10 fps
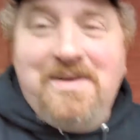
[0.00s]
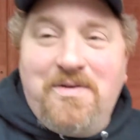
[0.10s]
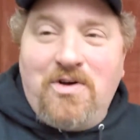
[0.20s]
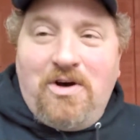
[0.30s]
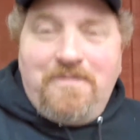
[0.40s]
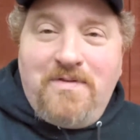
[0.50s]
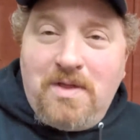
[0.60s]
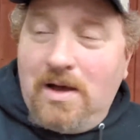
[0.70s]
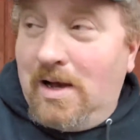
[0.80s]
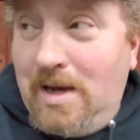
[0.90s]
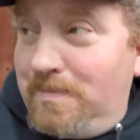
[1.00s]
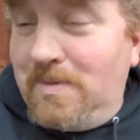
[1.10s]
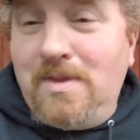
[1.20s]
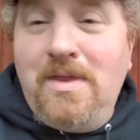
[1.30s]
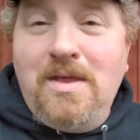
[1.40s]
so
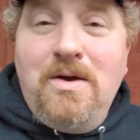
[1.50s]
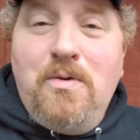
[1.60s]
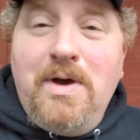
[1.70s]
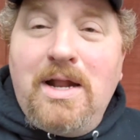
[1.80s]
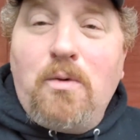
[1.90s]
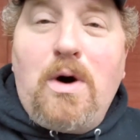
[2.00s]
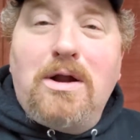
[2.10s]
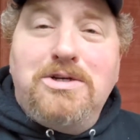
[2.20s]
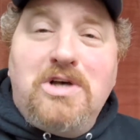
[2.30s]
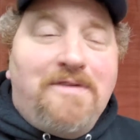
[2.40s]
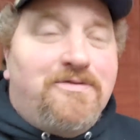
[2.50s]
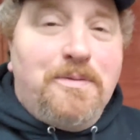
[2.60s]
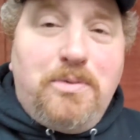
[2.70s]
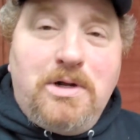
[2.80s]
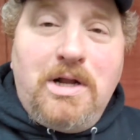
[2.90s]
we had a water softener
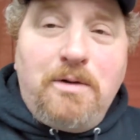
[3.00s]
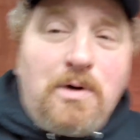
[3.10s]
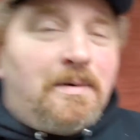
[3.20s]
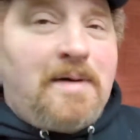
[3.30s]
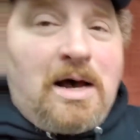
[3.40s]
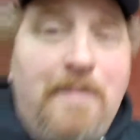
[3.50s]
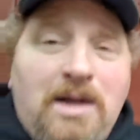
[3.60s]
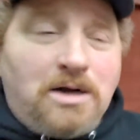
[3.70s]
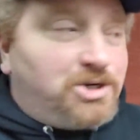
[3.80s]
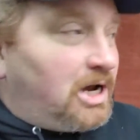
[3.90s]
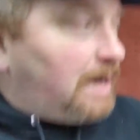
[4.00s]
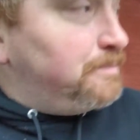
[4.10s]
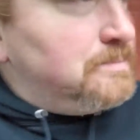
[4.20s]
put in it. Well, I'm at our shop,